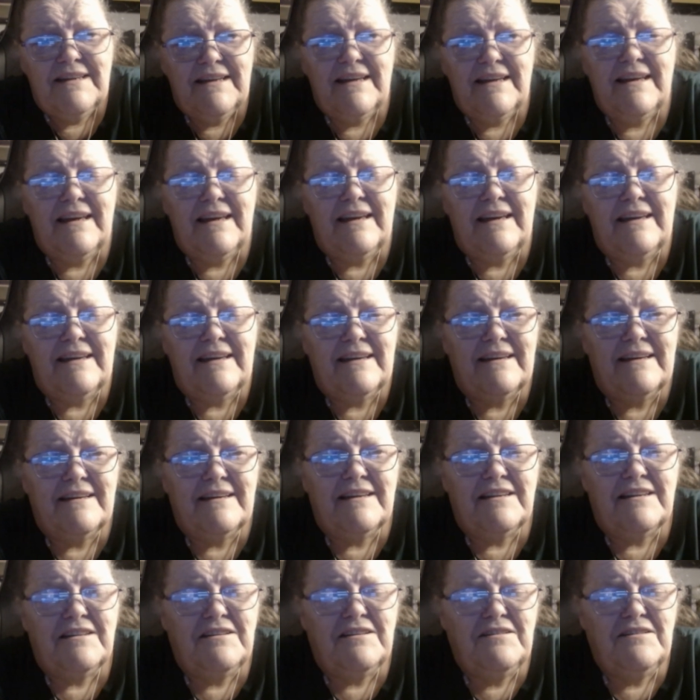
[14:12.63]
and
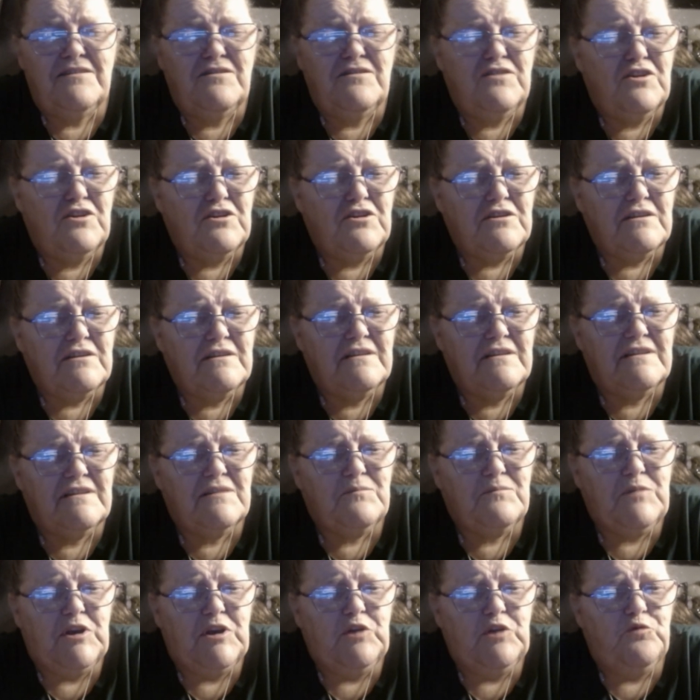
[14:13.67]
he looked to
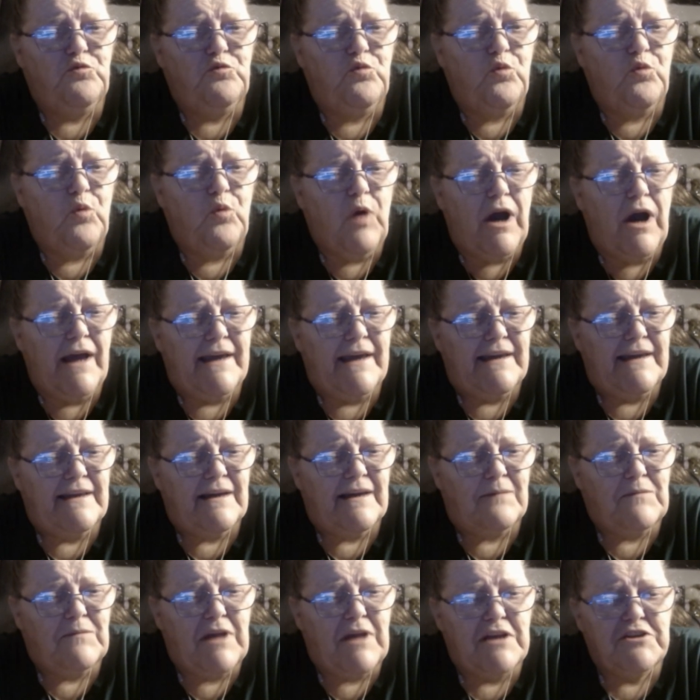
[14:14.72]
be white.
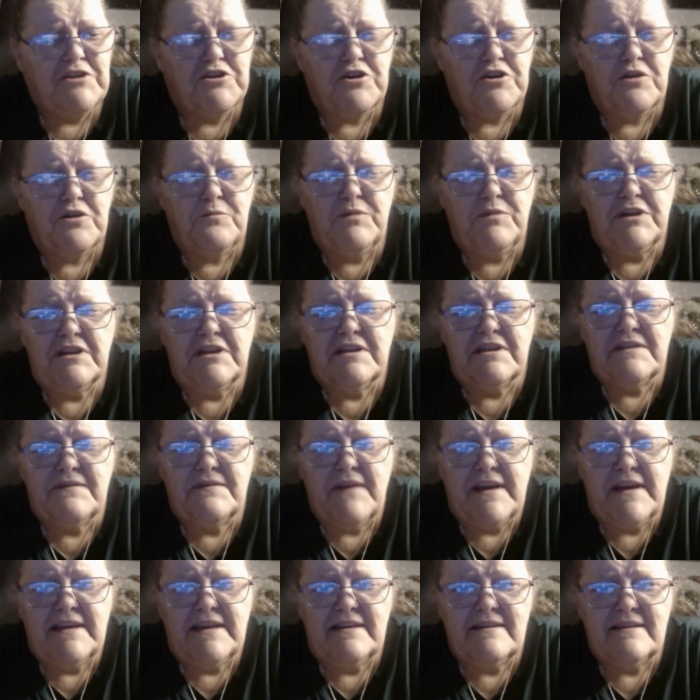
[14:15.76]
I'm not sure, but his
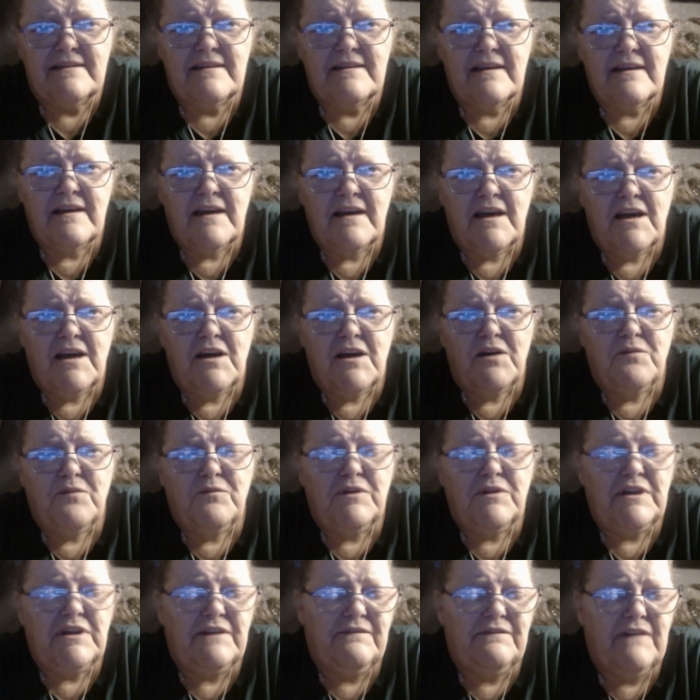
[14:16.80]
face,
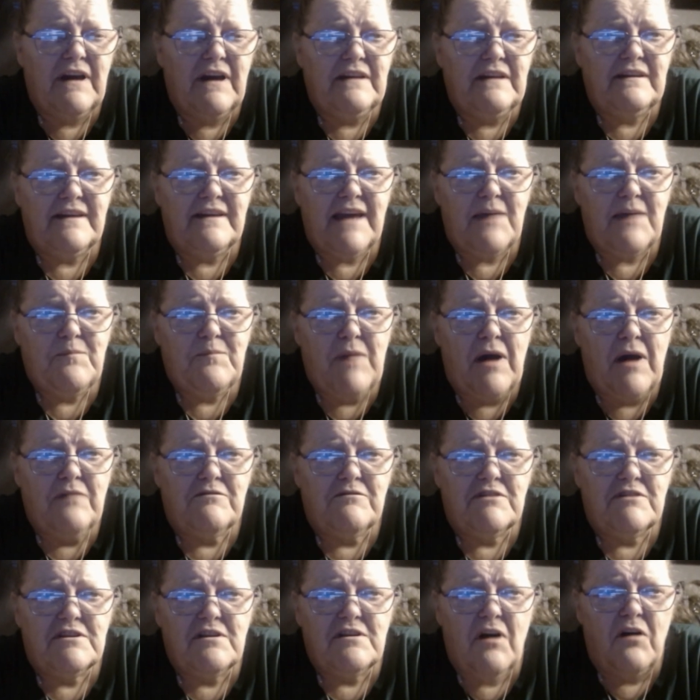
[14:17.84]
when he finally came out,
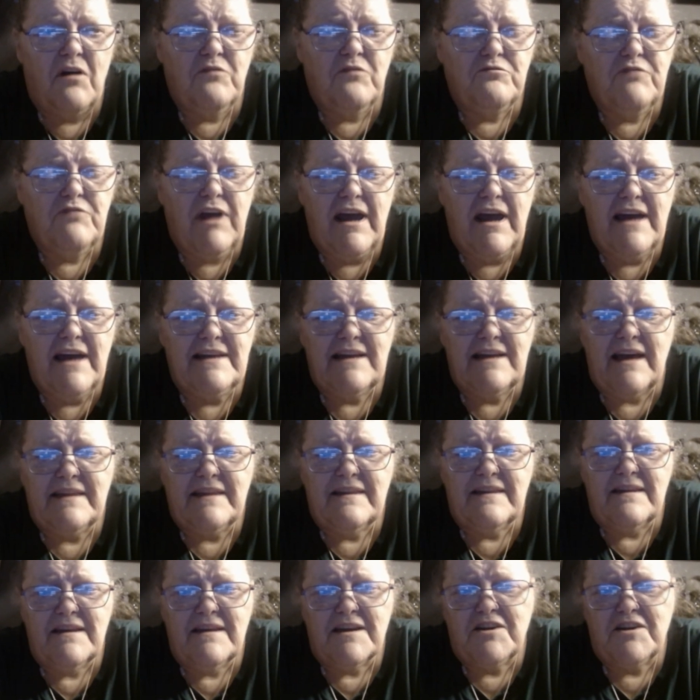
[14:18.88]
was all red.
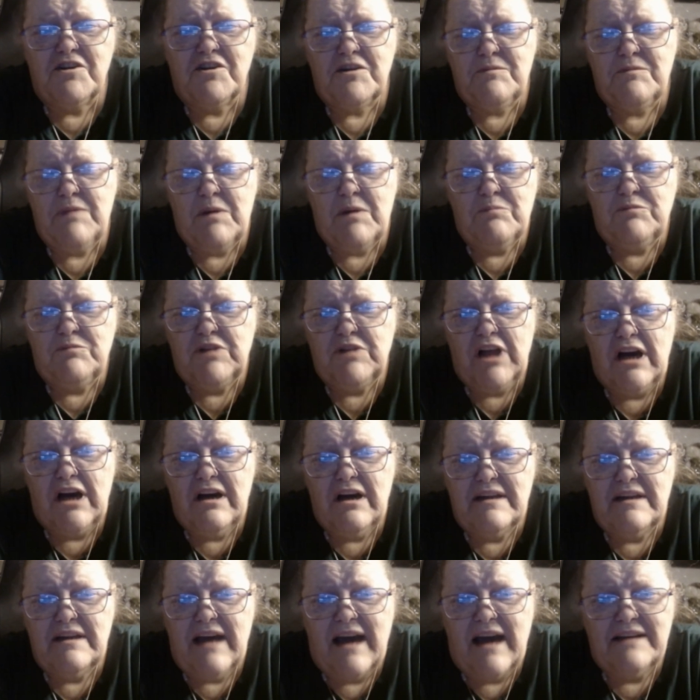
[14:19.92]
It could have been
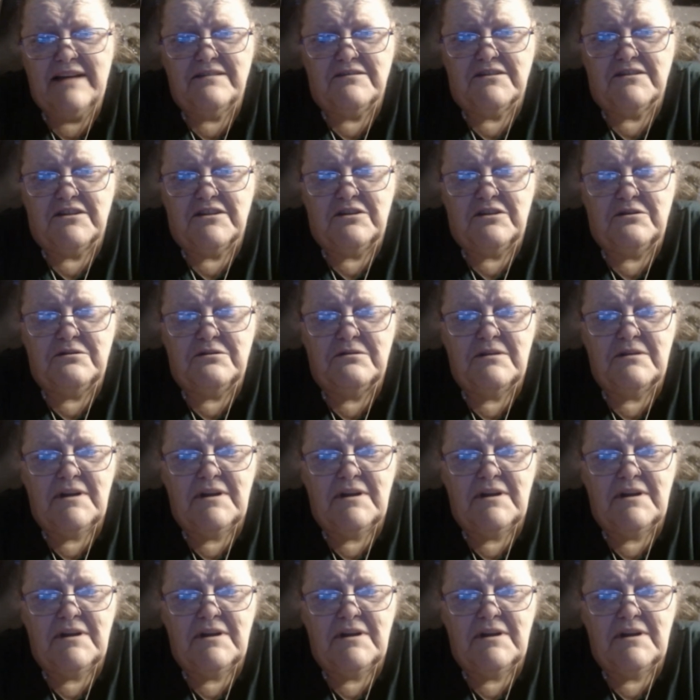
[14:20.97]
blood, I don't know,